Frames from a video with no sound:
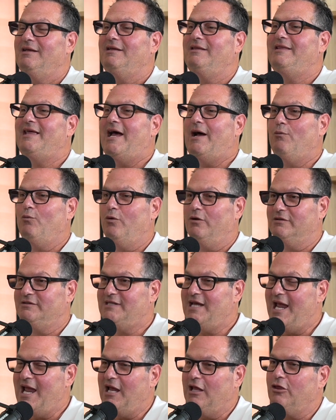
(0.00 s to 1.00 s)
that will
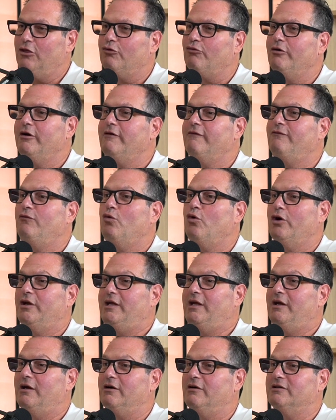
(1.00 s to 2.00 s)
take 3 or 4
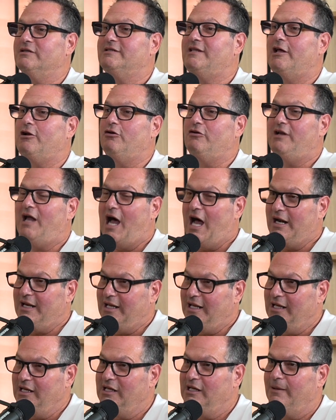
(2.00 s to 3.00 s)
years, that are not
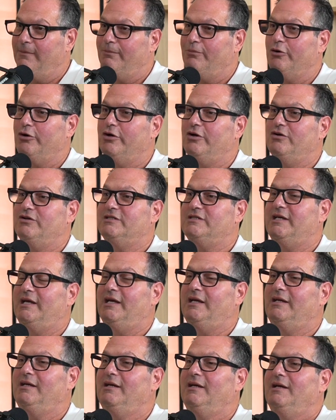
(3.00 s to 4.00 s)
income
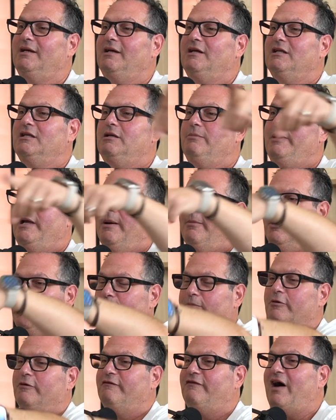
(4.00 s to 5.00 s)
producing, to be able
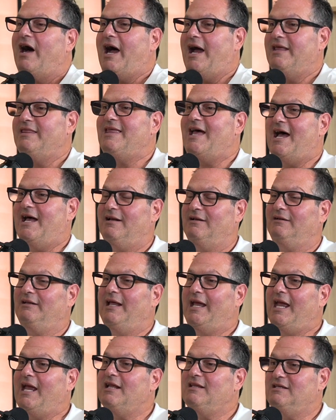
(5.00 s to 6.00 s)
to provide that
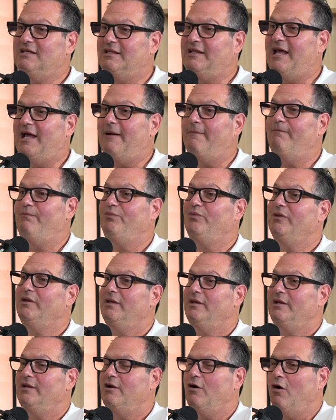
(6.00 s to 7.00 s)
land to them
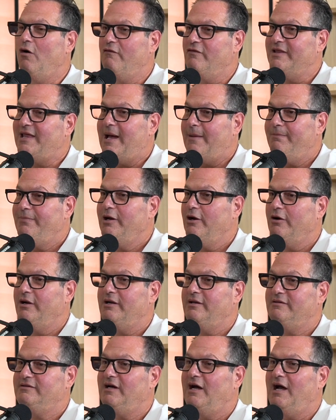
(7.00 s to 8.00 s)
over that
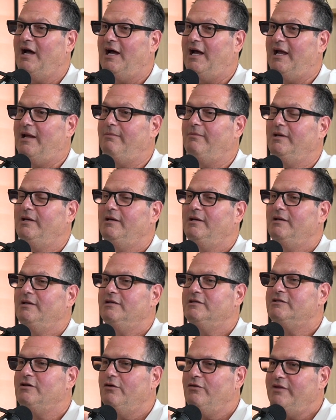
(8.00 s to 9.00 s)
period of time
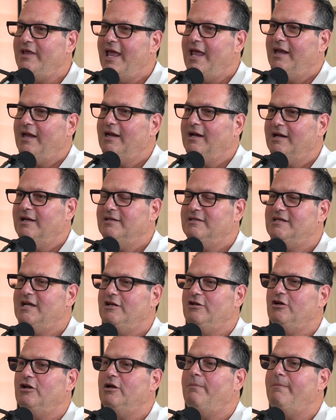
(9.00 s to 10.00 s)
so they can
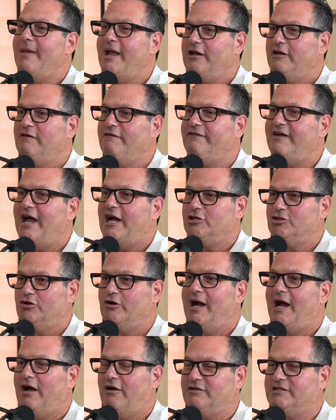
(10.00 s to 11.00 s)
continue to
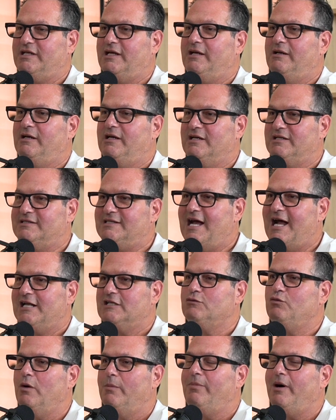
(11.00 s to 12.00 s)
manufacture housing, because
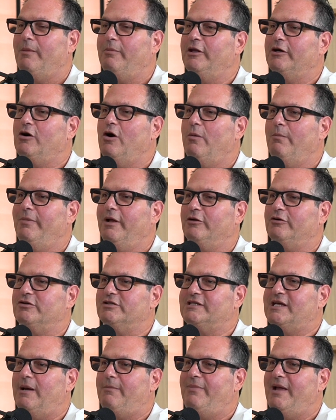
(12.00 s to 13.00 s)
that's what public home
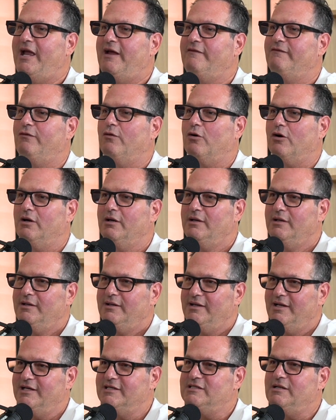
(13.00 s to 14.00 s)
builders get paid for,
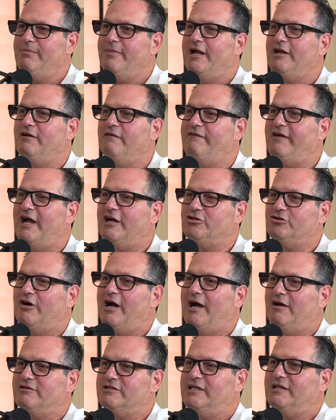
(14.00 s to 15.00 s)
is to
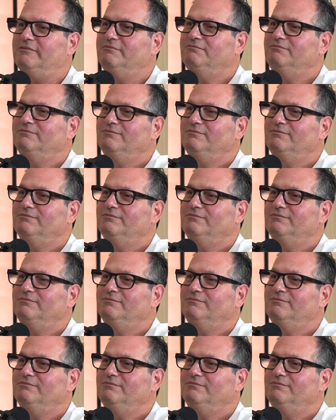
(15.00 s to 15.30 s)
manufacture housing.